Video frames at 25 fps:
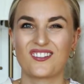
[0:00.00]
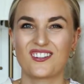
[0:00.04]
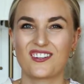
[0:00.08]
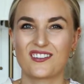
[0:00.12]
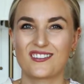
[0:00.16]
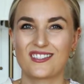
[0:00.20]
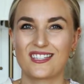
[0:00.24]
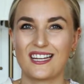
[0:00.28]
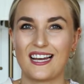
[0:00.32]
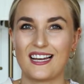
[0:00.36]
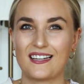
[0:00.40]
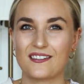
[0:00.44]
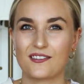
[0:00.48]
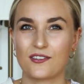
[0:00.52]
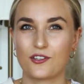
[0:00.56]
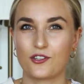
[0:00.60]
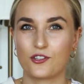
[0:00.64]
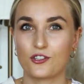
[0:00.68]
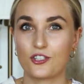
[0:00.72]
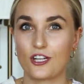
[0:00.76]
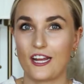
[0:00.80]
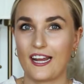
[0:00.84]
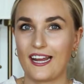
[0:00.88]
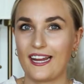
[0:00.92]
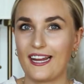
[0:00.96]
just has a
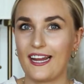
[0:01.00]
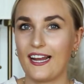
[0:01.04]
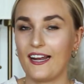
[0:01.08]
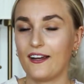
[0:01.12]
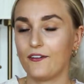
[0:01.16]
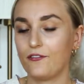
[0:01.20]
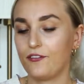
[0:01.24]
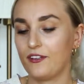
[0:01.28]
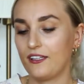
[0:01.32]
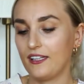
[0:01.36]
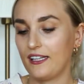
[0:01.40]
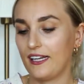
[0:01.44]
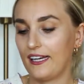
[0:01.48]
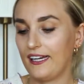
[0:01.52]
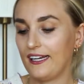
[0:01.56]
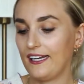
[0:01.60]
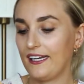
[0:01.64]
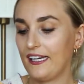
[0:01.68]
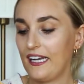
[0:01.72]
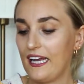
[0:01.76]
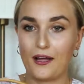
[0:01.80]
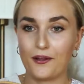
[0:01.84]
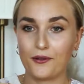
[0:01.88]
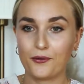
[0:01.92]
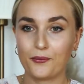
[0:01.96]
J, I feel like.
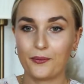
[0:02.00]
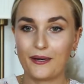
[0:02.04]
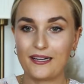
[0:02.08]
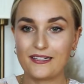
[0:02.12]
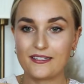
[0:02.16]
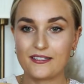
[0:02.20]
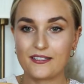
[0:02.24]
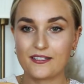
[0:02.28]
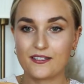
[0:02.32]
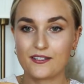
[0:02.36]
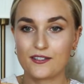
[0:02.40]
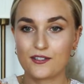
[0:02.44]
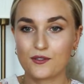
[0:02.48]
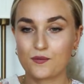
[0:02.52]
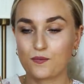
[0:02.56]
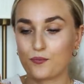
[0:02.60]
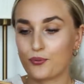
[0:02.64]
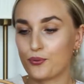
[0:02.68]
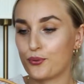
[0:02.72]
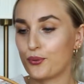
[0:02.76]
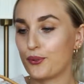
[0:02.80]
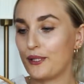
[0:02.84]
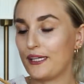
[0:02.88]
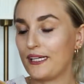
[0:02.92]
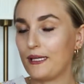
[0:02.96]
Otherwise, this is
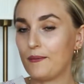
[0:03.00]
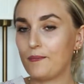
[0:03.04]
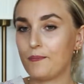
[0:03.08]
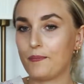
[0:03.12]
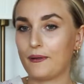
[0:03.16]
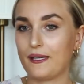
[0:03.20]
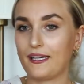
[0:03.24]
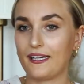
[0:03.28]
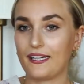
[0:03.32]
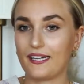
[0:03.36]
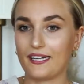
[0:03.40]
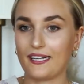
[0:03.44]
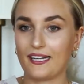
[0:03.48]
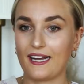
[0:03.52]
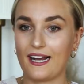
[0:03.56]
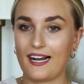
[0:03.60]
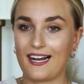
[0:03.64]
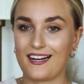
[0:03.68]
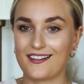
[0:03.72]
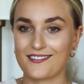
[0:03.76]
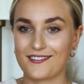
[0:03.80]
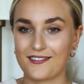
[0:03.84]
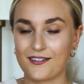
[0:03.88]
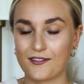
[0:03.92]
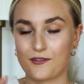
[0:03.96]
pretty big. It
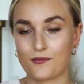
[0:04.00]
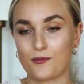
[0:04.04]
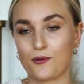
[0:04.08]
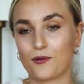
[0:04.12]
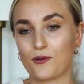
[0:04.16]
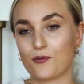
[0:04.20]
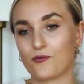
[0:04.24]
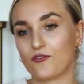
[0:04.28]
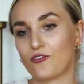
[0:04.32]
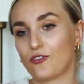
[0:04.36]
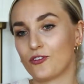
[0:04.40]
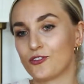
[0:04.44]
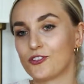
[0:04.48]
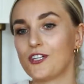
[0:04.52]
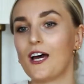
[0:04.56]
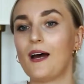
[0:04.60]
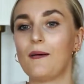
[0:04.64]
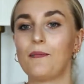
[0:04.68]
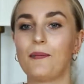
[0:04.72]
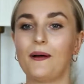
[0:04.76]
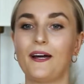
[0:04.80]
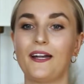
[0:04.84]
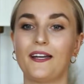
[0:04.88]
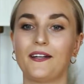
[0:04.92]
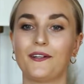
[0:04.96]
has this beautiful
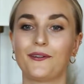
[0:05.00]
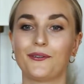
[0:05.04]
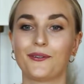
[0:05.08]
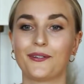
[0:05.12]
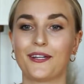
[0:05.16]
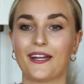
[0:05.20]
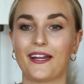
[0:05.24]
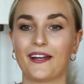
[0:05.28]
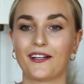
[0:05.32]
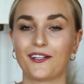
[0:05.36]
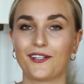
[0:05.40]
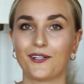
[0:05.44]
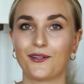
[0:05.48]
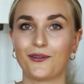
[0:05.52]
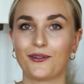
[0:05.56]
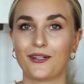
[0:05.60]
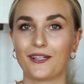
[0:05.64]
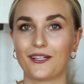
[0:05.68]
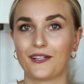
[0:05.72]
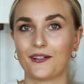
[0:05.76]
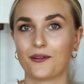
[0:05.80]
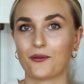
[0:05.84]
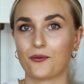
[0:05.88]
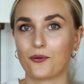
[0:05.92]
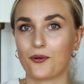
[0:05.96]
top handle that you
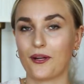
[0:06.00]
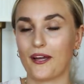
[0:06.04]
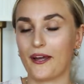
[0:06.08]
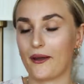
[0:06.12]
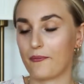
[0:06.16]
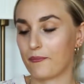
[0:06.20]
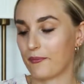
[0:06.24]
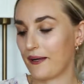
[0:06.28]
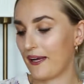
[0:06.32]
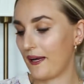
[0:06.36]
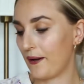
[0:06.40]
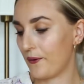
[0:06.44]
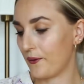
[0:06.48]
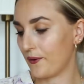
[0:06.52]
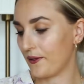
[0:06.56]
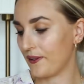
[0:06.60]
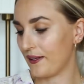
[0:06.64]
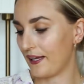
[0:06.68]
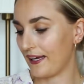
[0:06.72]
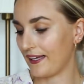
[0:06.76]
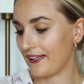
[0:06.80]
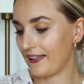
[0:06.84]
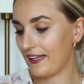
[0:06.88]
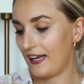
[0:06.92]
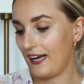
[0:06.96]
can carry
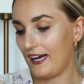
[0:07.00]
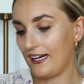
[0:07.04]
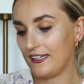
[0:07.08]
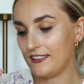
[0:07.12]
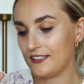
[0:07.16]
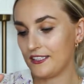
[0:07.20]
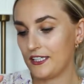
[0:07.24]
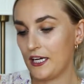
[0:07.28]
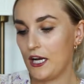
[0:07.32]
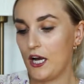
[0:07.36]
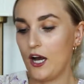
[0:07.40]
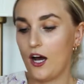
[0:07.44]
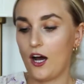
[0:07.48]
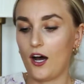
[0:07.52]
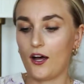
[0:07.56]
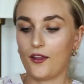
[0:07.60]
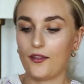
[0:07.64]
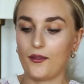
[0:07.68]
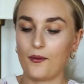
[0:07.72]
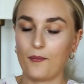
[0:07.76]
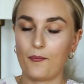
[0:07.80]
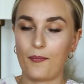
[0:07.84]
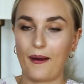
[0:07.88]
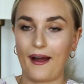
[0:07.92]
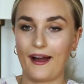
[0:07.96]
like that. On
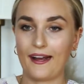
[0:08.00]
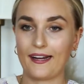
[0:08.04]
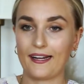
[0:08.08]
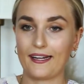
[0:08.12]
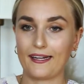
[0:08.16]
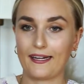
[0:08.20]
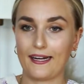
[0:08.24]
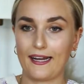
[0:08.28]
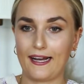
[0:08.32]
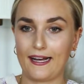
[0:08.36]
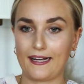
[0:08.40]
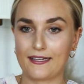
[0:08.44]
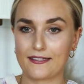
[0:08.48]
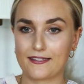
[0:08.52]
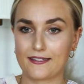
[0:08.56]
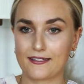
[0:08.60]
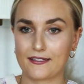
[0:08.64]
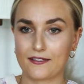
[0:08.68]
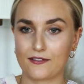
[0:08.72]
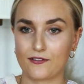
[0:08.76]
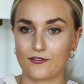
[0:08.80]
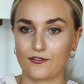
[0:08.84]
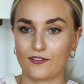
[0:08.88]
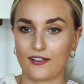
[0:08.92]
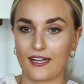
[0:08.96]
the back, it has
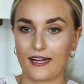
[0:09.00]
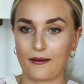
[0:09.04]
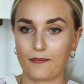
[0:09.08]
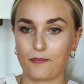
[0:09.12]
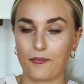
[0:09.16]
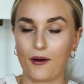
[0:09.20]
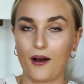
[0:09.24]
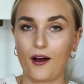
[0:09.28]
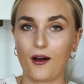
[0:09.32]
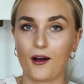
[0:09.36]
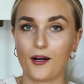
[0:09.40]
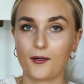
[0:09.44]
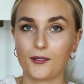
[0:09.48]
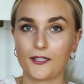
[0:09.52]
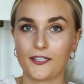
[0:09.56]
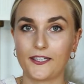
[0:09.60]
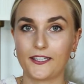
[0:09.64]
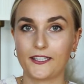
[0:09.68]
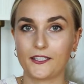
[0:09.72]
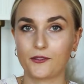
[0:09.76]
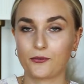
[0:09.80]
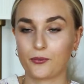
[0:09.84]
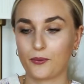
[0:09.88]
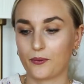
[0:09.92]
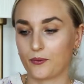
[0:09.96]
this flat
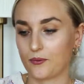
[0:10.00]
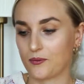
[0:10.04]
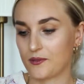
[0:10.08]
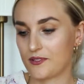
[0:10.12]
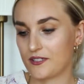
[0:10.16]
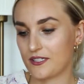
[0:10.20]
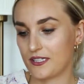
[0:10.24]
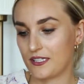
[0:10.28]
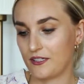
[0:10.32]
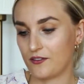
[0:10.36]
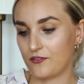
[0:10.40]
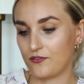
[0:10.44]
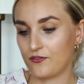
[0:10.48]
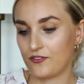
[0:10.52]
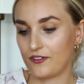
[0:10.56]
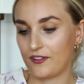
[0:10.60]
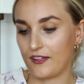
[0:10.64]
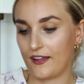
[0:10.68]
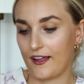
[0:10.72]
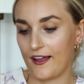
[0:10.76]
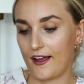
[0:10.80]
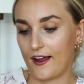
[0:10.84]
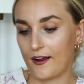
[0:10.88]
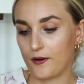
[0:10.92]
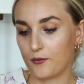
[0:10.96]
pocket. We will see if
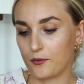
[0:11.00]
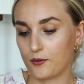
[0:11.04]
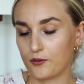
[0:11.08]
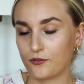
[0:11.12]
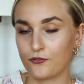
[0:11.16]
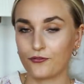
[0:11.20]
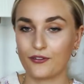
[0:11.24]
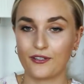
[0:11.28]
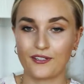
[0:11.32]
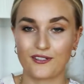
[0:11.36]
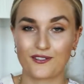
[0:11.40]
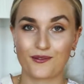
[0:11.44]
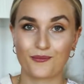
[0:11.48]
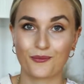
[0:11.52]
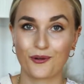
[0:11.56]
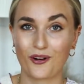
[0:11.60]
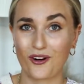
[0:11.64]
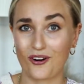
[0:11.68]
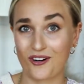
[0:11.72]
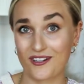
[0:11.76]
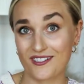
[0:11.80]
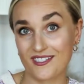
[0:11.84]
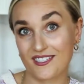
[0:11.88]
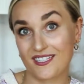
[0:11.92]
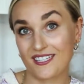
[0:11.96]
I will fit some
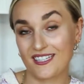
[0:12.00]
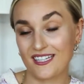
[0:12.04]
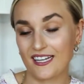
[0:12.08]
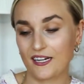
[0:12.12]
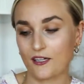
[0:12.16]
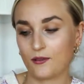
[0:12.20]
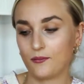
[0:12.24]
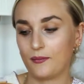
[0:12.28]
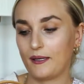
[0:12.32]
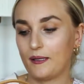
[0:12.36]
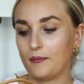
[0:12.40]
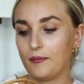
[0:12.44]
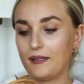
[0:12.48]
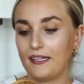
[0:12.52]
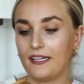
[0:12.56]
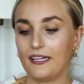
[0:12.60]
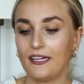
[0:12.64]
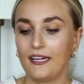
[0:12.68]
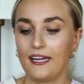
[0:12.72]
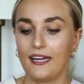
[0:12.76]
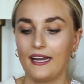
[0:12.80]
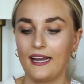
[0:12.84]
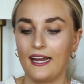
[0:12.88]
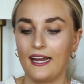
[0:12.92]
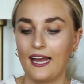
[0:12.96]
cards in there maybe.
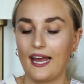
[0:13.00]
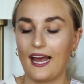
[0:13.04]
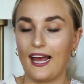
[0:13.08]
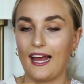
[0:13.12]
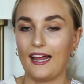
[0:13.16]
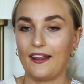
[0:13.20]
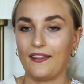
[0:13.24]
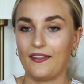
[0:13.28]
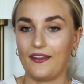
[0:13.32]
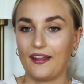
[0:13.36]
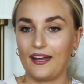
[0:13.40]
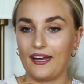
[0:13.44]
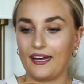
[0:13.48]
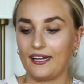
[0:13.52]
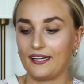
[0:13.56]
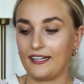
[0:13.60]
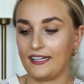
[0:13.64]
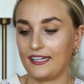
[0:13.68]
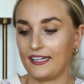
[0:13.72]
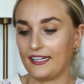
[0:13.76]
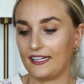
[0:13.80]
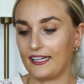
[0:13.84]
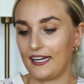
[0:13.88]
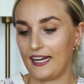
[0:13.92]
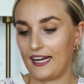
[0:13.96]
And then
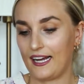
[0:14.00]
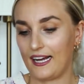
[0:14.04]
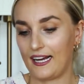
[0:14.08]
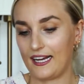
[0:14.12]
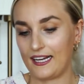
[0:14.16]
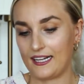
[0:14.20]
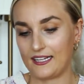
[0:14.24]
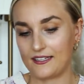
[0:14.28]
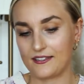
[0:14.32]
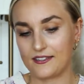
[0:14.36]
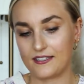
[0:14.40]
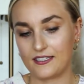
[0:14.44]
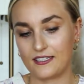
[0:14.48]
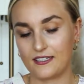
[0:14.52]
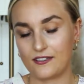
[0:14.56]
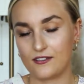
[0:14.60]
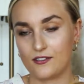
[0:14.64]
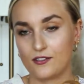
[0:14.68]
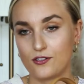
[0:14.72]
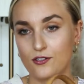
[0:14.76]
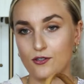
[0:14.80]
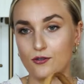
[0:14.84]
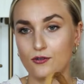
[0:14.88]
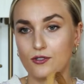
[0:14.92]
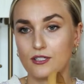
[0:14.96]
it has these
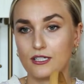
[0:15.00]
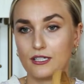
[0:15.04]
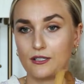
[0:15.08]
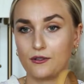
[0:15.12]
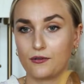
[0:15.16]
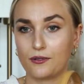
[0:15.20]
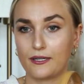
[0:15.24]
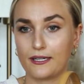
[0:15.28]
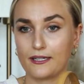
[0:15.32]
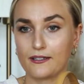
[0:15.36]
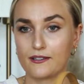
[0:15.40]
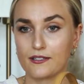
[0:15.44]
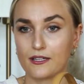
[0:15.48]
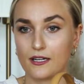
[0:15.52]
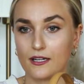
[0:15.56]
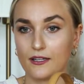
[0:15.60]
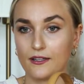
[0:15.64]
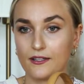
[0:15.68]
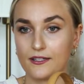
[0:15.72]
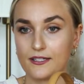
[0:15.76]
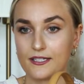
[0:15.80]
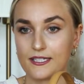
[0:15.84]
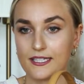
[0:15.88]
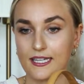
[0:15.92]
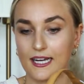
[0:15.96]
2 D-rings on
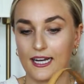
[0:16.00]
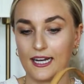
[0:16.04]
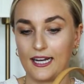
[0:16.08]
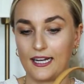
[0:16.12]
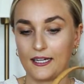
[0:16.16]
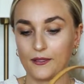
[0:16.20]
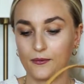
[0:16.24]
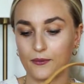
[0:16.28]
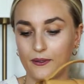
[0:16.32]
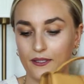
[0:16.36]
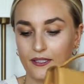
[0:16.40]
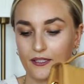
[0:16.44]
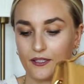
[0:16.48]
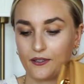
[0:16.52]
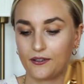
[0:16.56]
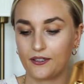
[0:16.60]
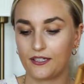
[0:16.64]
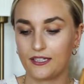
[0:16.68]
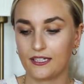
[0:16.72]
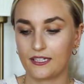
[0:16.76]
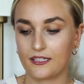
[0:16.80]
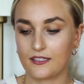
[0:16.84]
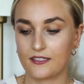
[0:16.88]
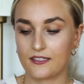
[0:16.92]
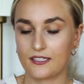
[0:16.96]
the side where you
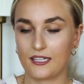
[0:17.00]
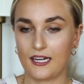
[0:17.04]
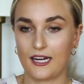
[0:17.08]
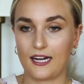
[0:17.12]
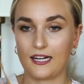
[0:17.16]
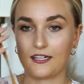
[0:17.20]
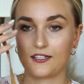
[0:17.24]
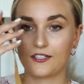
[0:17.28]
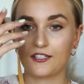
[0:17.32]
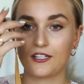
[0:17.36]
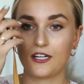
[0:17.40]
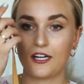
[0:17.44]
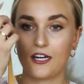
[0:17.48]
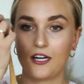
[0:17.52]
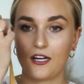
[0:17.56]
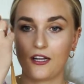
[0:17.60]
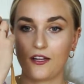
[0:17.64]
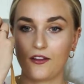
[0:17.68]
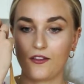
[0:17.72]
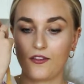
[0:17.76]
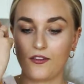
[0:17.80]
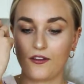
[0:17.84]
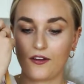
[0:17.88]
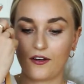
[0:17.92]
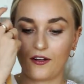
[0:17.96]
can attach
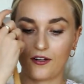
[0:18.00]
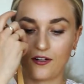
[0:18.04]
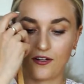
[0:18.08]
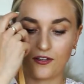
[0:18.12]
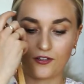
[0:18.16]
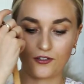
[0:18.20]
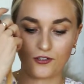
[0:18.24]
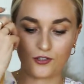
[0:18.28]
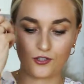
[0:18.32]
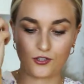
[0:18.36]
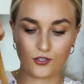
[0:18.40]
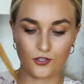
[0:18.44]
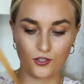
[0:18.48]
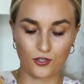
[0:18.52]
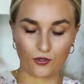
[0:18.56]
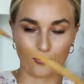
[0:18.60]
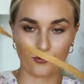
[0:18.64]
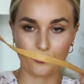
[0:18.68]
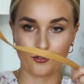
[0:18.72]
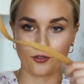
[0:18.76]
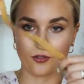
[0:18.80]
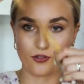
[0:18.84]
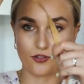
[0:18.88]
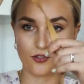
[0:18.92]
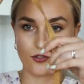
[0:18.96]
the
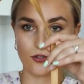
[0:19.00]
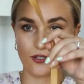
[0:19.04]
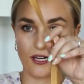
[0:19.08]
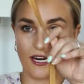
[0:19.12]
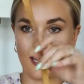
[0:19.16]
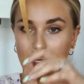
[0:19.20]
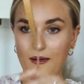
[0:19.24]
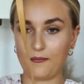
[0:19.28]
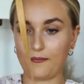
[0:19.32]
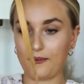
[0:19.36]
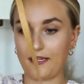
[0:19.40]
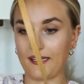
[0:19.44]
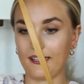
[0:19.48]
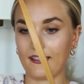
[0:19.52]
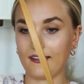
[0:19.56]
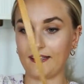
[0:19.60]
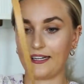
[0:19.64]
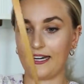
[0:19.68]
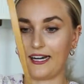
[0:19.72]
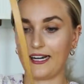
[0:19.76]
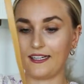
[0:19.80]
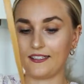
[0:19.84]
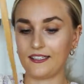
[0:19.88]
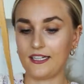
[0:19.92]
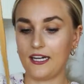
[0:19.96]
shoulder strap like
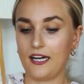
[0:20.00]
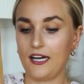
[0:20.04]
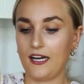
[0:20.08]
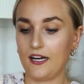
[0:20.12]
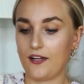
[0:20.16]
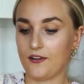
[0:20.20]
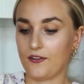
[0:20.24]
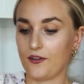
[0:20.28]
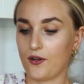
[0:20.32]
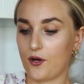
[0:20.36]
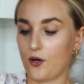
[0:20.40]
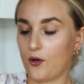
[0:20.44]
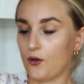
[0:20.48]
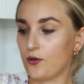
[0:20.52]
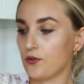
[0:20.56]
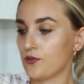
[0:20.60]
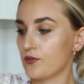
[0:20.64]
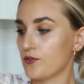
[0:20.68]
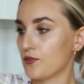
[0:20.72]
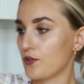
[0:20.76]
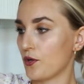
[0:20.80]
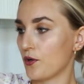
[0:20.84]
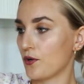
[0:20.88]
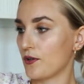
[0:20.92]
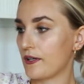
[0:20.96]
that. The whole
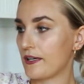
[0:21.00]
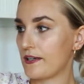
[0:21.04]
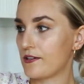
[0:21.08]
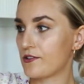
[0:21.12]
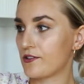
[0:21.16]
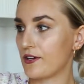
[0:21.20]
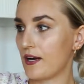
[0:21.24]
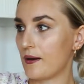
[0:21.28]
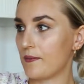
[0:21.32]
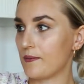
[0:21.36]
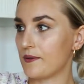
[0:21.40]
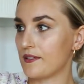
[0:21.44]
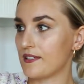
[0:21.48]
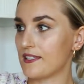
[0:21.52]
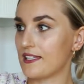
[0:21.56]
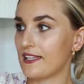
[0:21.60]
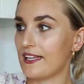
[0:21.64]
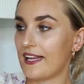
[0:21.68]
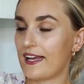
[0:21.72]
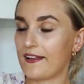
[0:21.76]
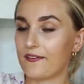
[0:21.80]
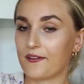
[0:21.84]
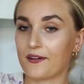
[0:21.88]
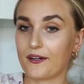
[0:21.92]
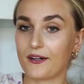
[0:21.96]
shoulder strap is
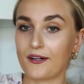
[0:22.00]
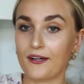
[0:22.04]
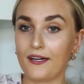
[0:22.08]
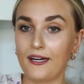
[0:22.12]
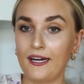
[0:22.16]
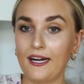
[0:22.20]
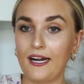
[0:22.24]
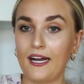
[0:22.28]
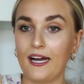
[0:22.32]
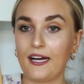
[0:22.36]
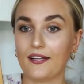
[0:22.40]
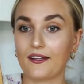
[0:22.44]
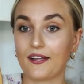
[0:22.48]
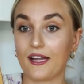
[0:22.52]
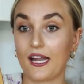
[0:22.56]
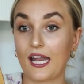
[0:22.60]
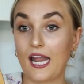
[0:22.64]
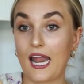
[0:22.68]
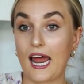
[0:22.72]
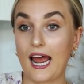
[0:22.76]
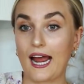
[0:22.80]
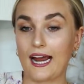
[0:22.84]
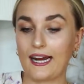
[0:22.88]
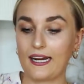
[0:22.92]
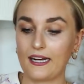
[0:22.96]
leather.
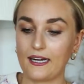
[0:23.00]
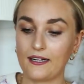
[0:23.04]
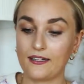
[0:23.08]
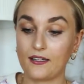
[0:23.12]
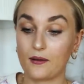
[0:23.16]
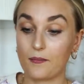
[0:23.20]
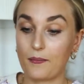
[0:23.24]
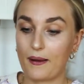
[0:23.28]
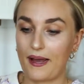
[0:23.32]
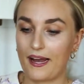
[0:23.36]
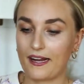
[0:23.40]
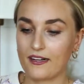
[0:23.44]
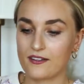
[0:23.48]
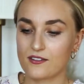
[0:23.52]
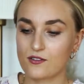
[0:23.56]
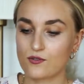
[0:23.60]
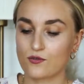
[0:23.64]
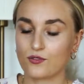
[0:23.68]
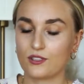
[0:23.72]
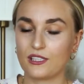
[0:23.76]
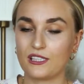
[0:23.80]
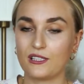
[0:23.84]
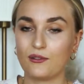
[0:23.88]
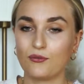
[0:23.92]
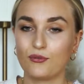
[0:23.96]
The bag is
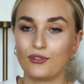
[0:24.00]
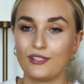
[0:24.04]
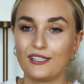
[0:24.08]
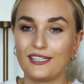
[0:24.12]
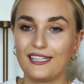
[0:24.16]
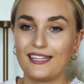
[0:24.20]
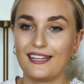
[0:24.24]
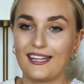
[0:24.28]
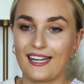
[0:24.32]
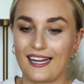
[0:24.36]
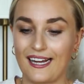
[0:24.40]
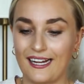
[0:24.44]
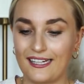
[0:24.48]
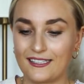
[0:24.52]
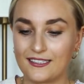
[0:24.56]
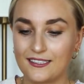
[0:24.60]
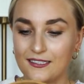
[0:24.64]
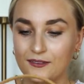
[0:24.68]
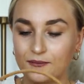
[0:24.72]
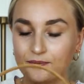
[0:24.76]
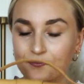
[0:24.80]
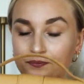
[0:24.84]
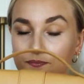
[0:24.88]
really light.